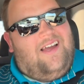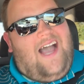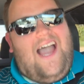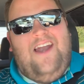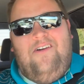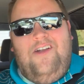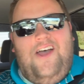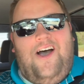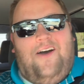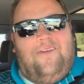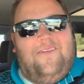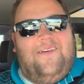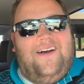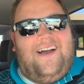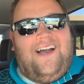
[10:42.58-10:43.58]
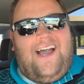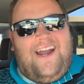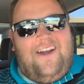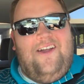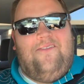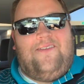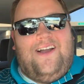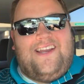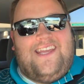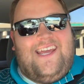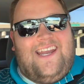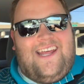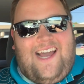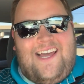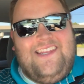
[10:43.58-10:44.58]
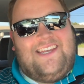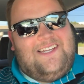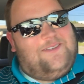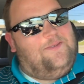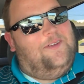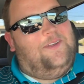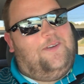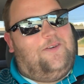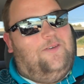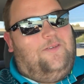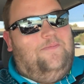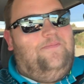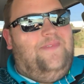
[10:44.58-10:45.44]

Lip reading: I don't know if I'd get it. I think it's really cool.